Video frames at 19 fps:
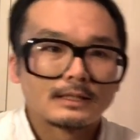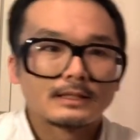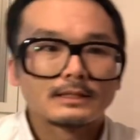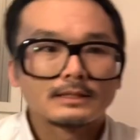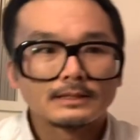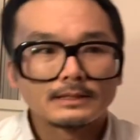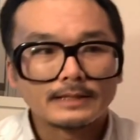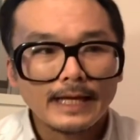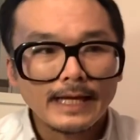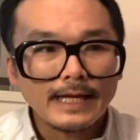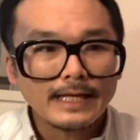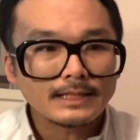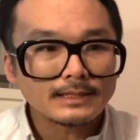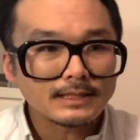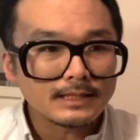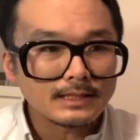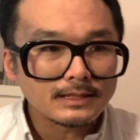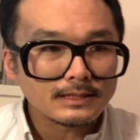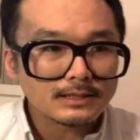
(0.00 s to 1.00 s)

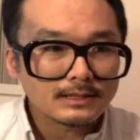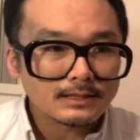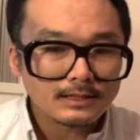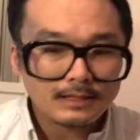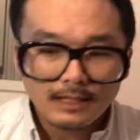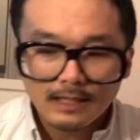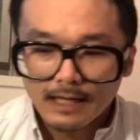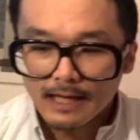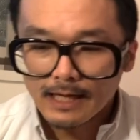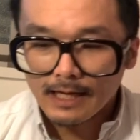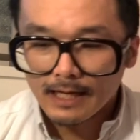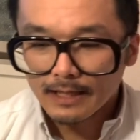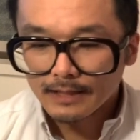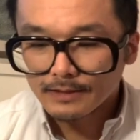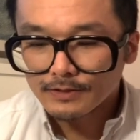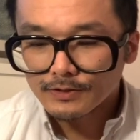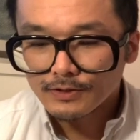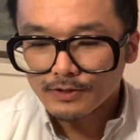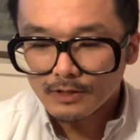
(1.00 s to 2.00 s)
Daisies
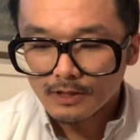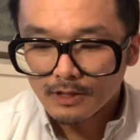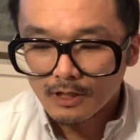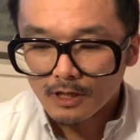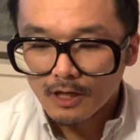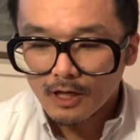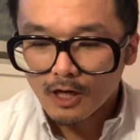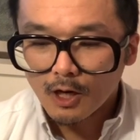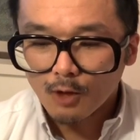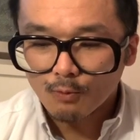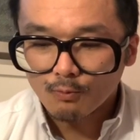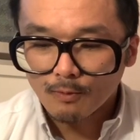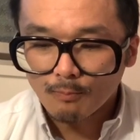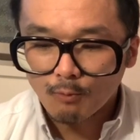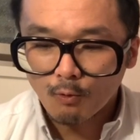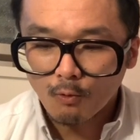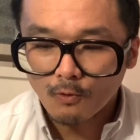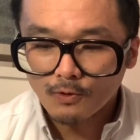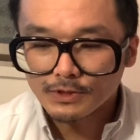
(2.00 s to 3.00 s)
and a
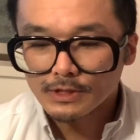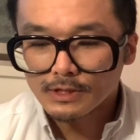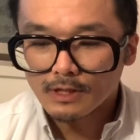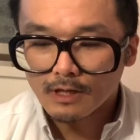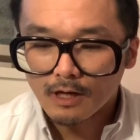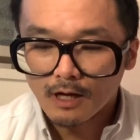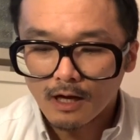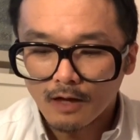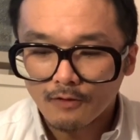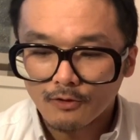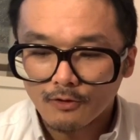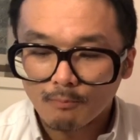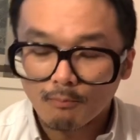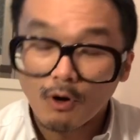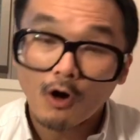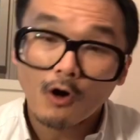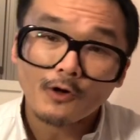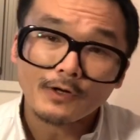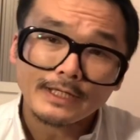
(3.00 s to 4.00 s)
Report on the
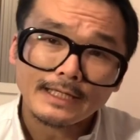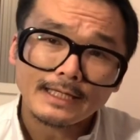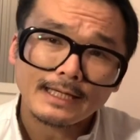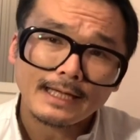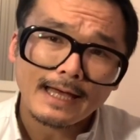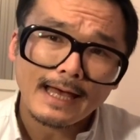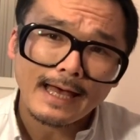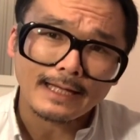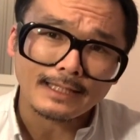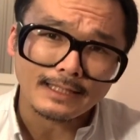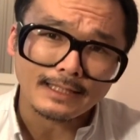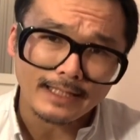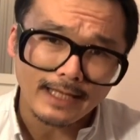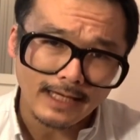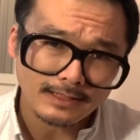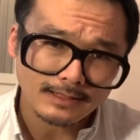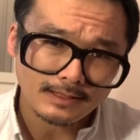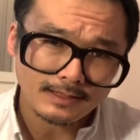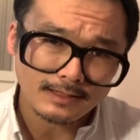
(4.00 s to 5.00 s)
Party and
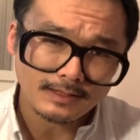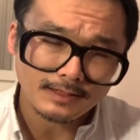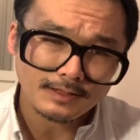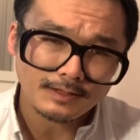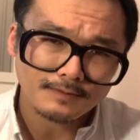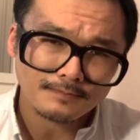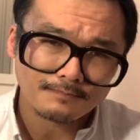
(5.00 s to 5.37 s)
Guests.